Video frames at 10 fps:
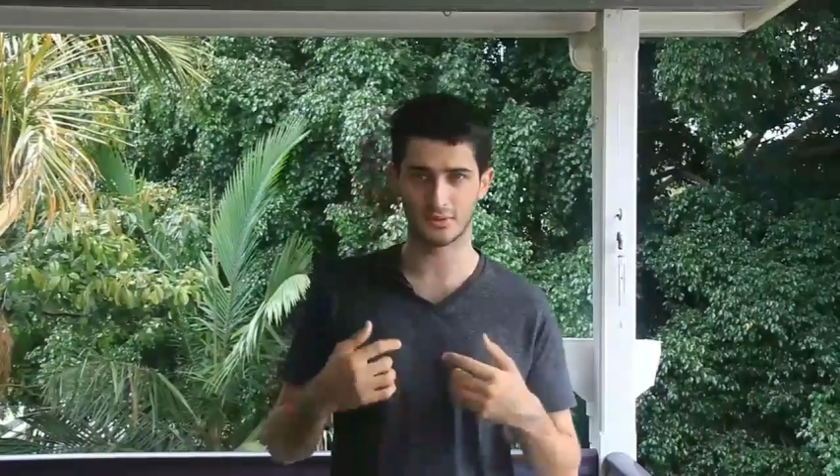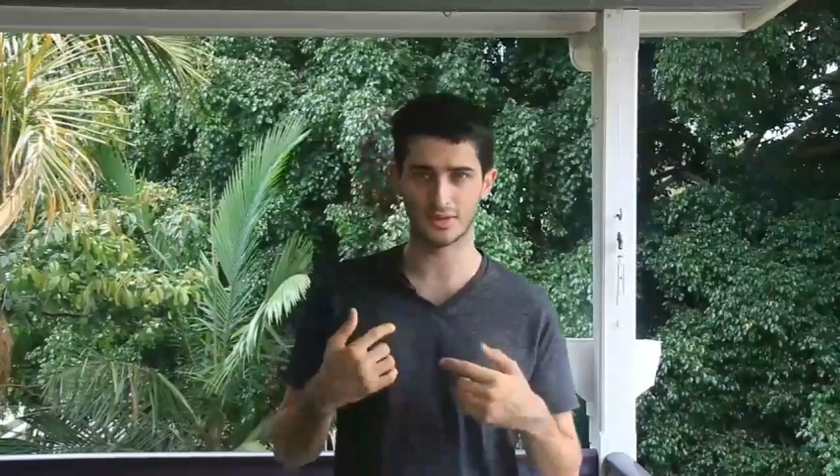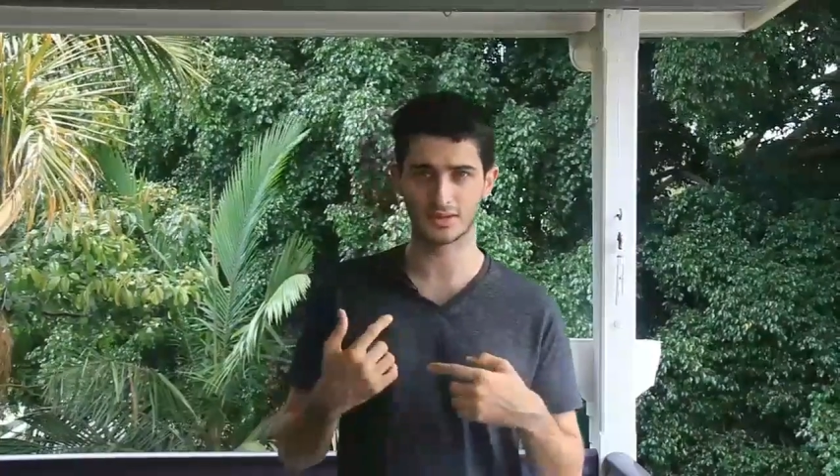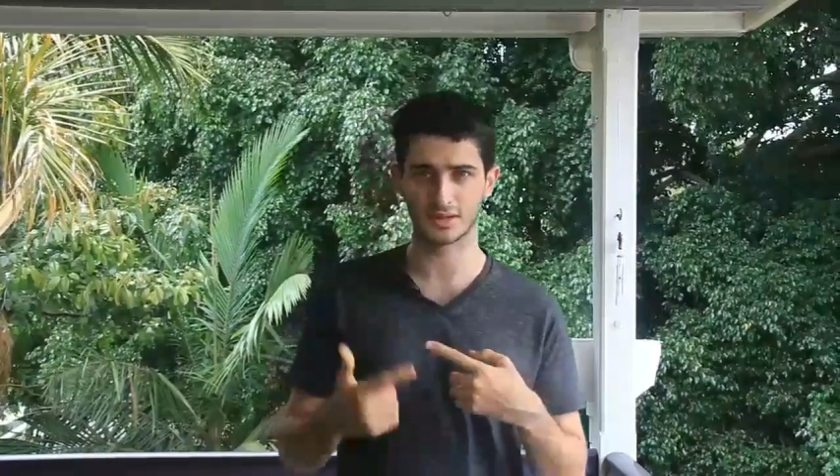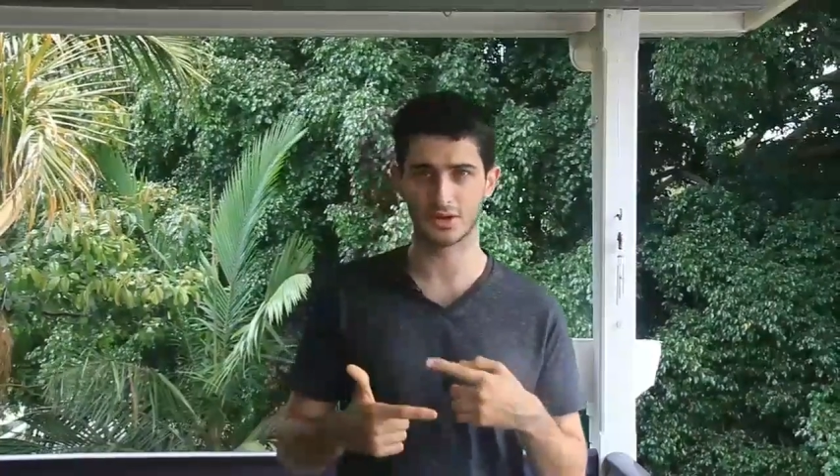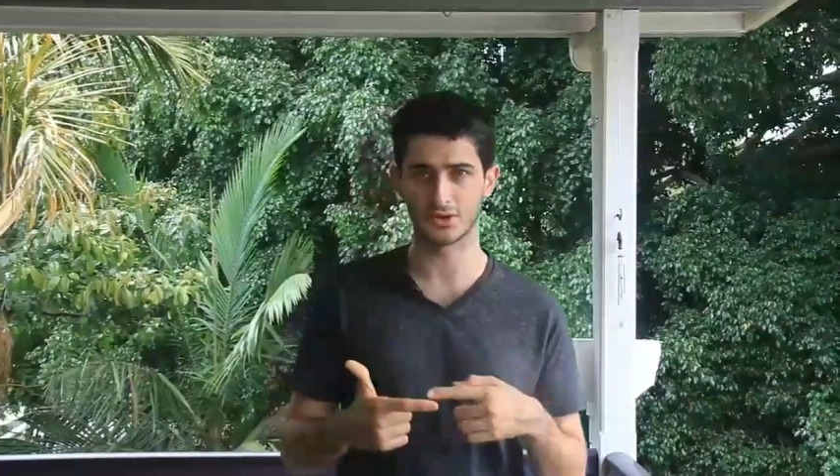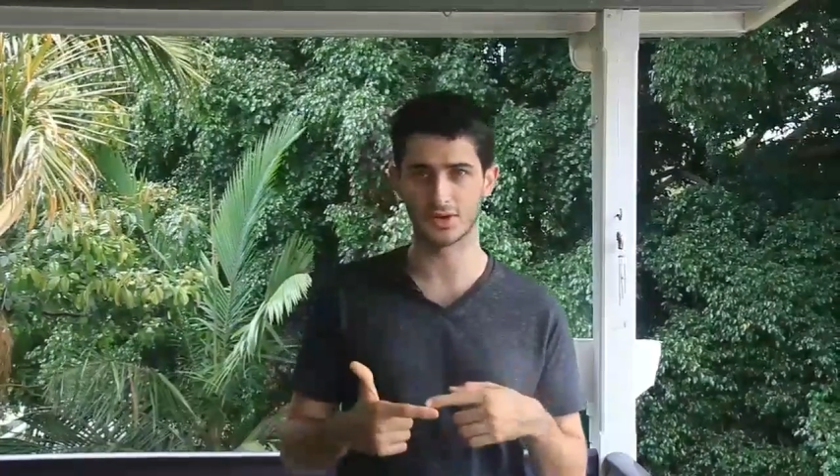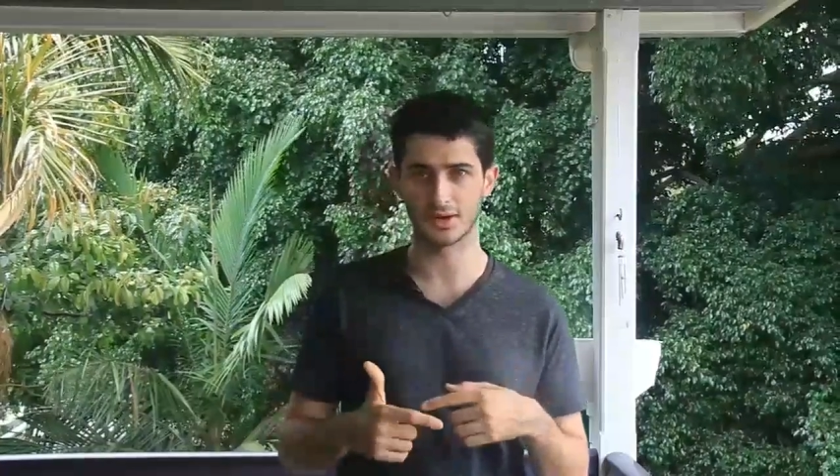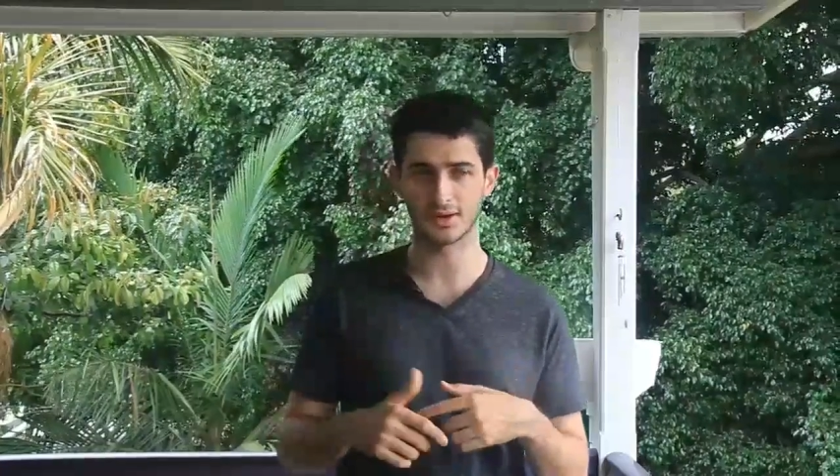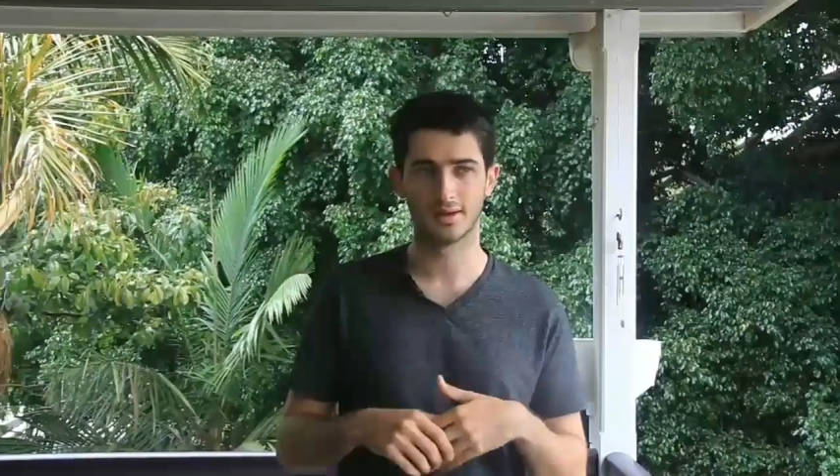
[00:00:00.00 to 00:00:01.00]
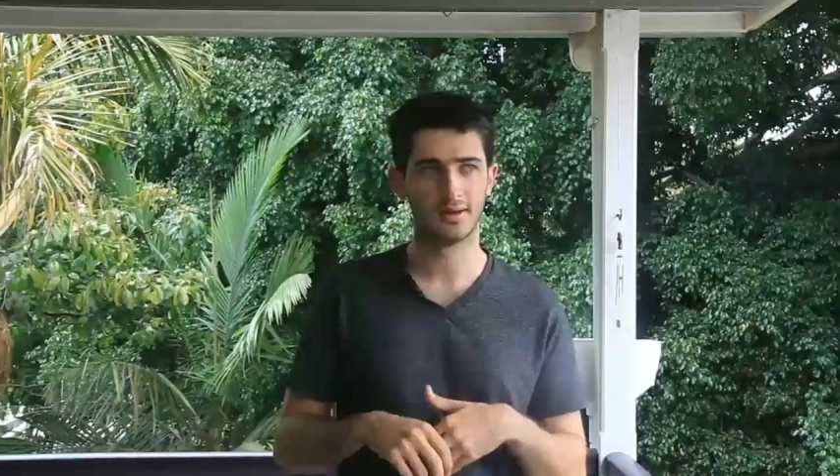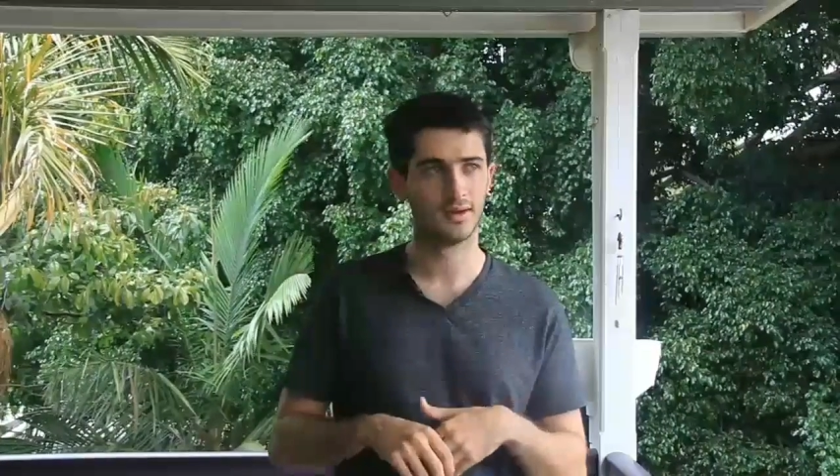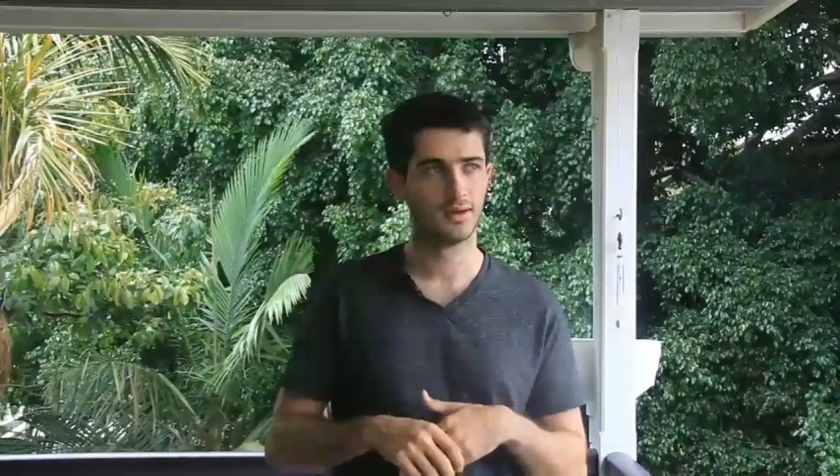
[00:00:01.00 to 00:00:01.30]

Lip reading: who wins the lottery,